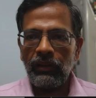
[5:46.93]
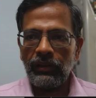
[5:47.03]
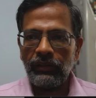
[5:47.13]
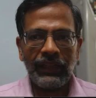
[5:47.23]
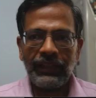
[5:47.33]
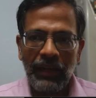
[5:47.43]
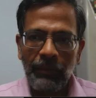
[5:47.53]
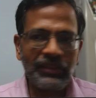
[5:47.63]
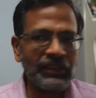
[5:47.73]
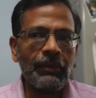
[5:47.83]
that
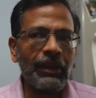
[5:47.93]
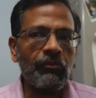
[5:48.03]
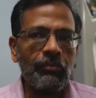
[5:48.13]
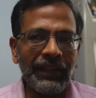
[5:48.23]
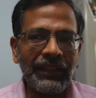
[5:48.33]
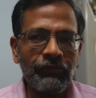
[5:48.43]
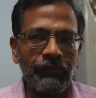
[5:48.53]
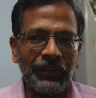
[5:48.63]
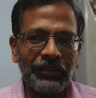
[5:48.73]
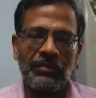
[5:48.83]
10% may have bet
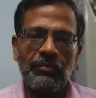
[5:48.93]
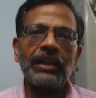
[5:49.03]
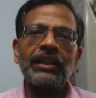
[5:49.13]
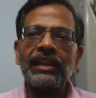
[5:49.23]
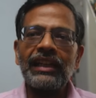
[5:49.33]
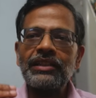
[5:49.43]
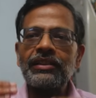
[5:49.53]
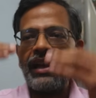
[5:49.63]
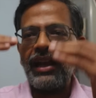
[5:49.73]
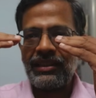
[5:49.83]
inflation, but it
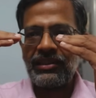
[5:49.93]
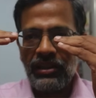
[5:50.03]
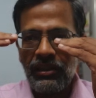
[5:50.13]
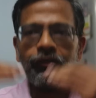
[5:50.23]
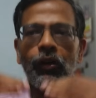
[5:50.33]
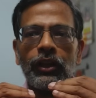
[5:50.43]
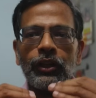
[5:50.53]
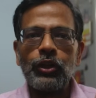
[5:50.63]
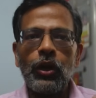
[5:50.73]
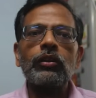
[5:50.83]
has still
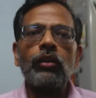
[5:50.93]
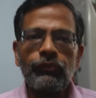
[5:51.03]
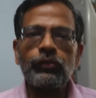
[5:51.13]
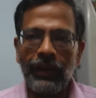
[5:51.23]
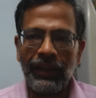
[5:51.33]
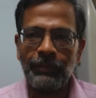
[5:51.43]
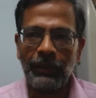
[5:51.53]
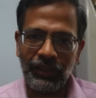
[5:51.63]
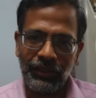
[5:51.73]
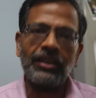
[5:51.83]
fallen short of your
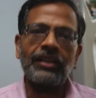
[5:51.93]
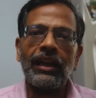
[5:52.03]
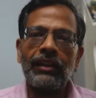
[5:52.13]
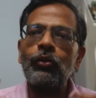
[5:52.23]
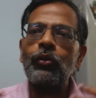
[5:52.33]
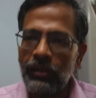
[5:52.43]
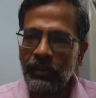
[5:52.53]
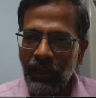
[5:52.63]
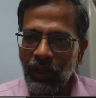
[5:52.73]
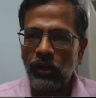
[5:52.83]
expectation, and therefore
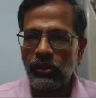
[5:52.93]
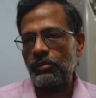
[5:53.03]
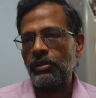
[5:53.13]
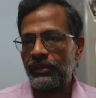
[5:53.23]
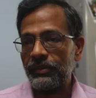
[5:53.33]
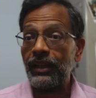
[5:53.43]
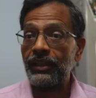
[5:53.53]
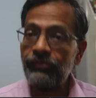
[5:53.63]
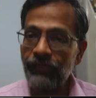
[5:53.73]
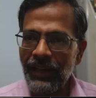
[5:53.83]
that long-term investment
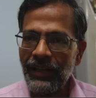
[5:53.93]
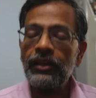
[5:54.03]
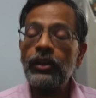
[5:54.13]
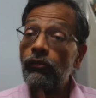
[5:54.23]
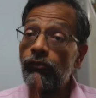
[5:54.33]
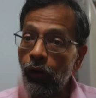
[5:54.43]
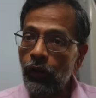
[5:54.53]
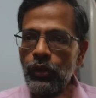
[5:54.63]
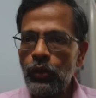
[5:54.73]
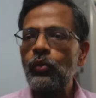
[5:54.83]
has failed
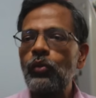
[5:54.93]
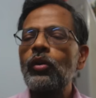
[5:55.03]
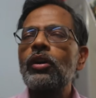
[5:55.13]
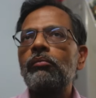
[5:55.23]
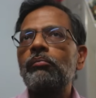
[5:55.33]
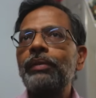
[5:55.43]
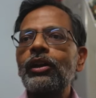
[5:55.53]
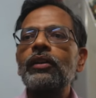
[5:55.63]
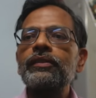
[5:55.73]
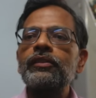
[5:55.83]
for you
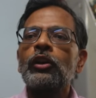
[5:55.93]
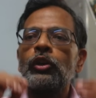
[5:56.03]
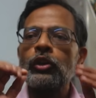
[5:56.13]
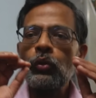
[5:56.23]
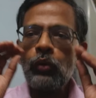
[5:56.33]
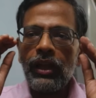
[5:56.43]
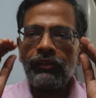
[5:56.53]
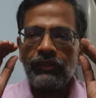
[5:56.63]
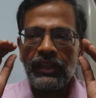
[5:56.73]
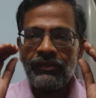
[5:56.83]
because you would
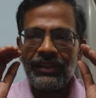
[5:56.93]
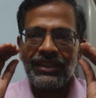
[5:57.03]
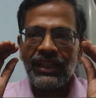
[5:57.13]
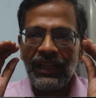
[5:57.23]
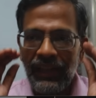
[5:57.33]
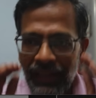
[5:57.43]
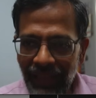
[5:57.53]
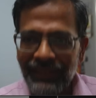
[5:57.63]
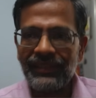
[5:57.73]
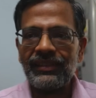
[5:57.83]
have invested
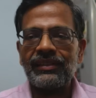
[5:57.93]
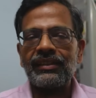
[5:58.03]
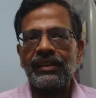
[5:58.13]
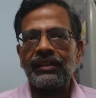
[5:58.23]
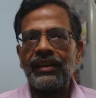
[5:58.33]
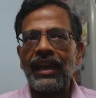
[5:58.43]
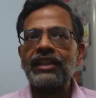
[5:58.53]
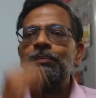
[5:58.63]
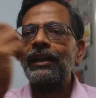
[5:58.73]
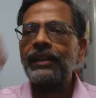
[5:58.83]
less
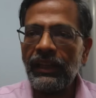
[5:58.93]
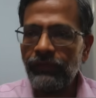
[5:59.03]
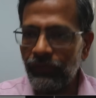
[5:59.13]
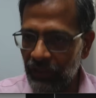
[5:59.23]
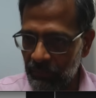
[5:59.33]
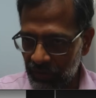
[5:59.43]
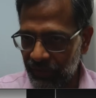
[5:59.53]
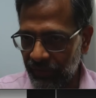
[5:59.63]
expecting 15%.